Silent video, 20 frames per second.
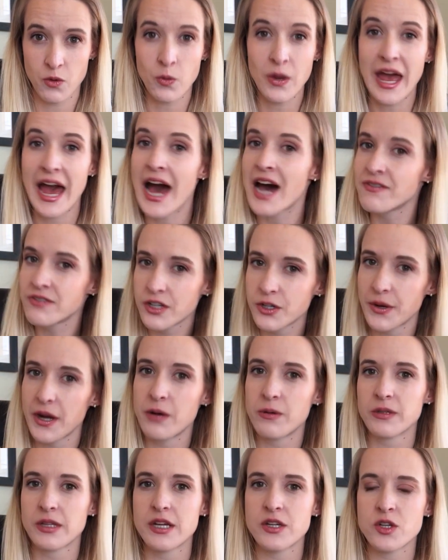We have a
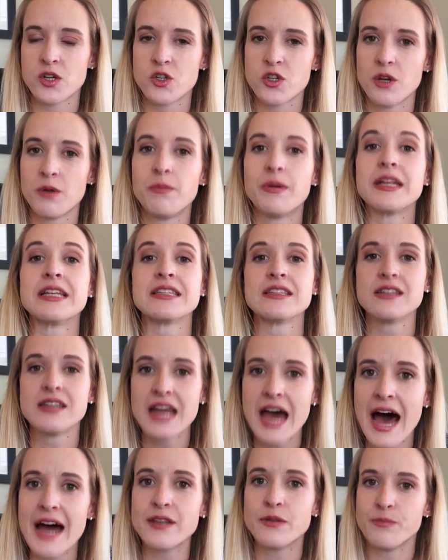great relationship, but it has
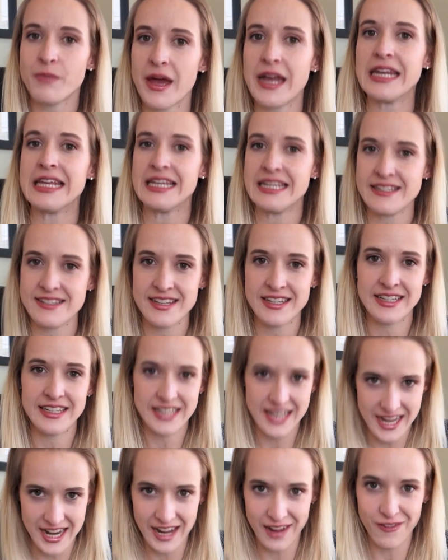not been easy
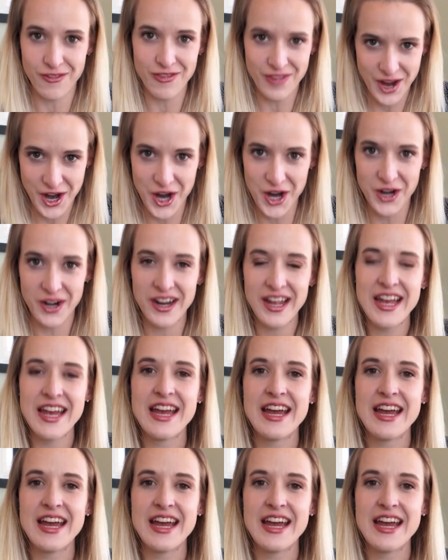getting there.